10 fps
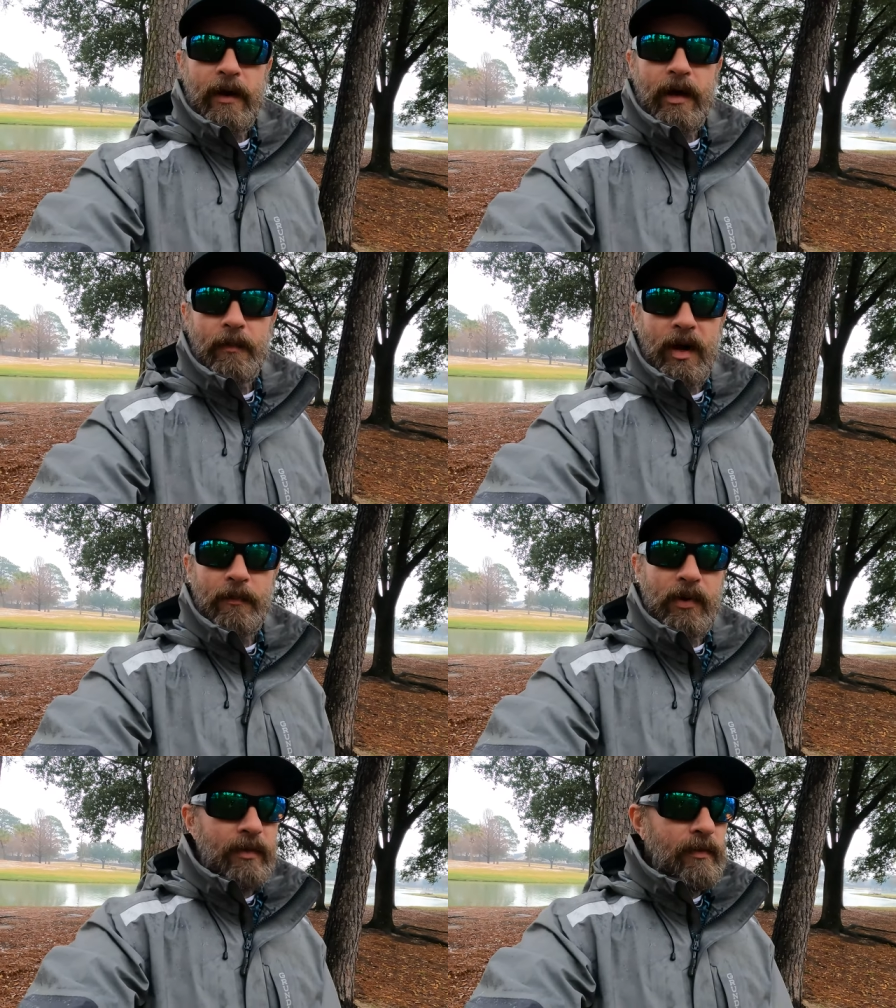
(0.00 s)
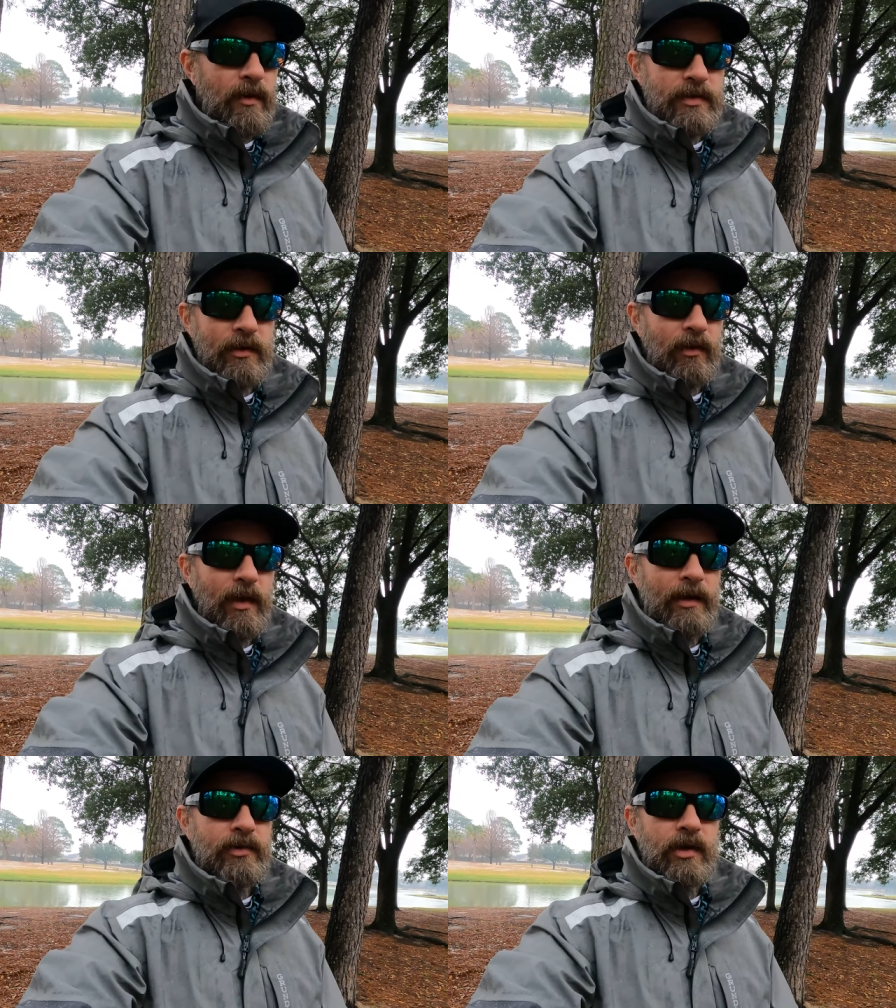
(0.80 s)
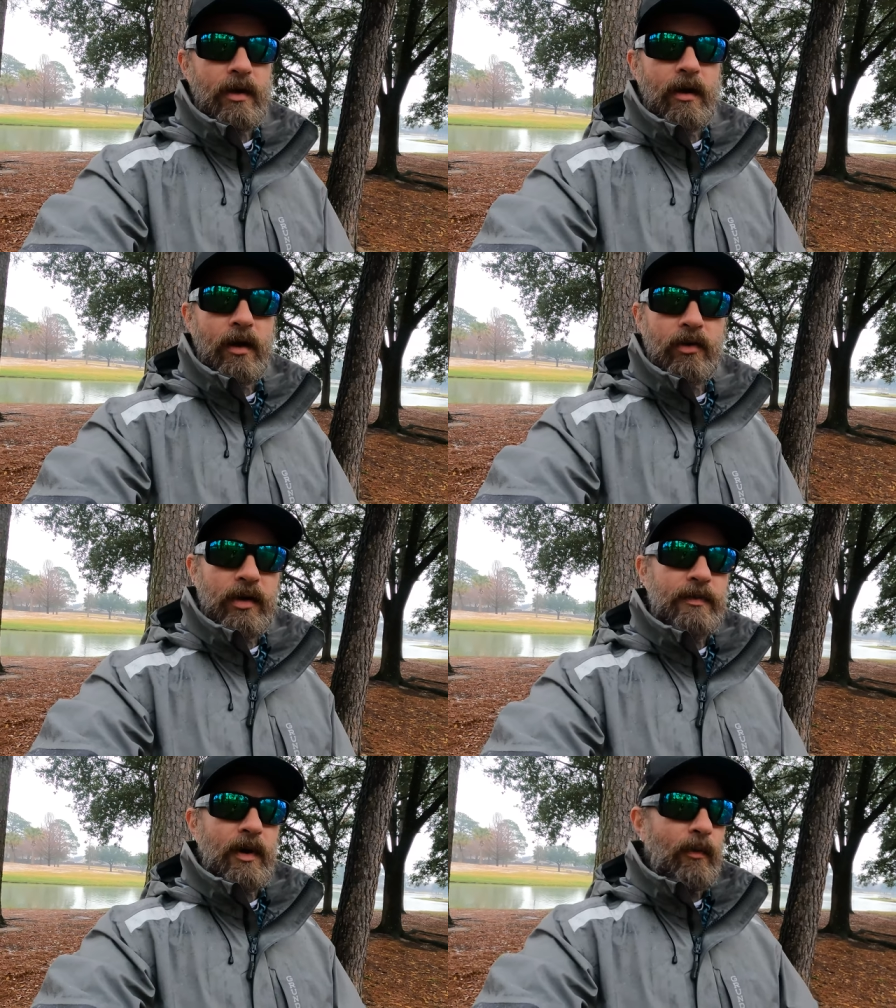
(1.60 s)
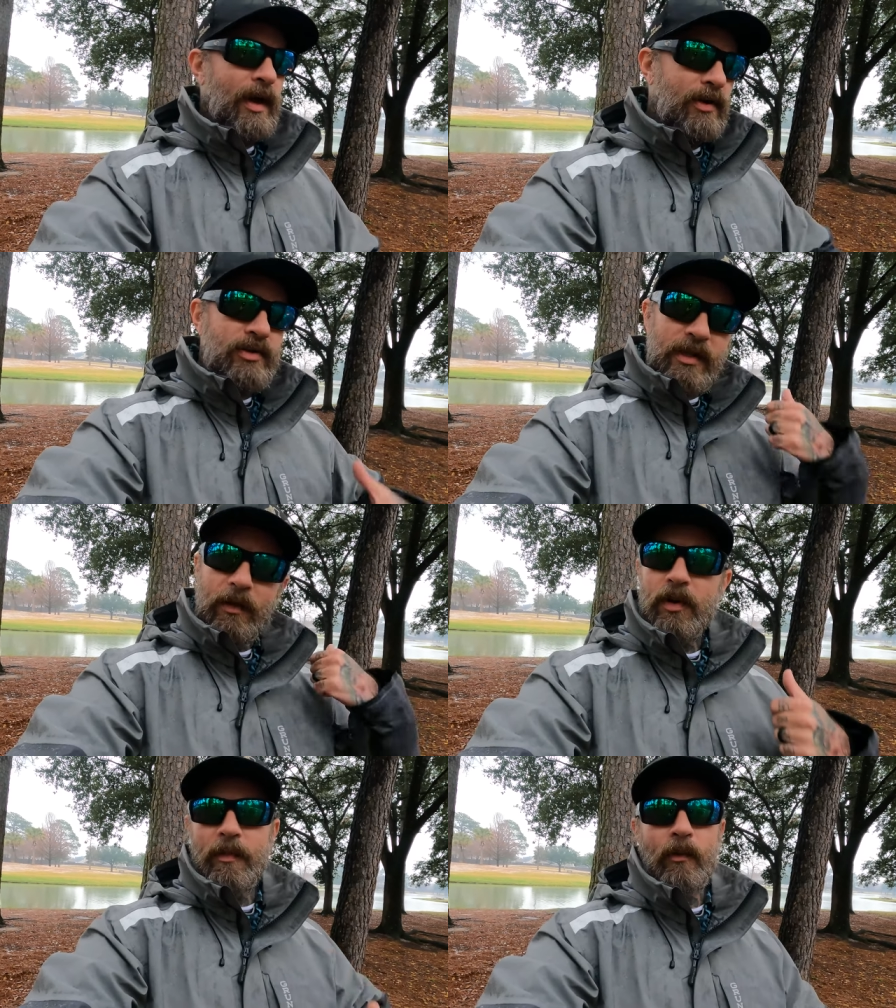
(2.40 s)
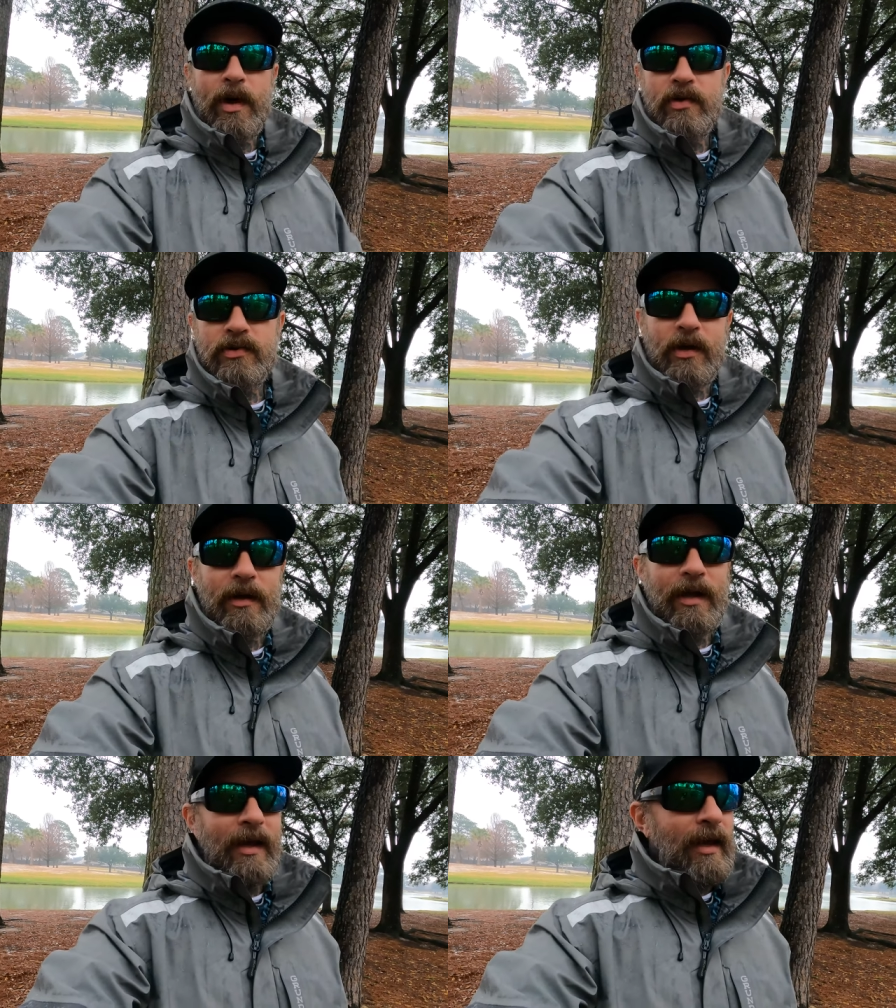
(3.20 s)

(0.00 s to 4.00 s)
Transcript: Um, I put those underliners on underneath my waders and I put my waders on.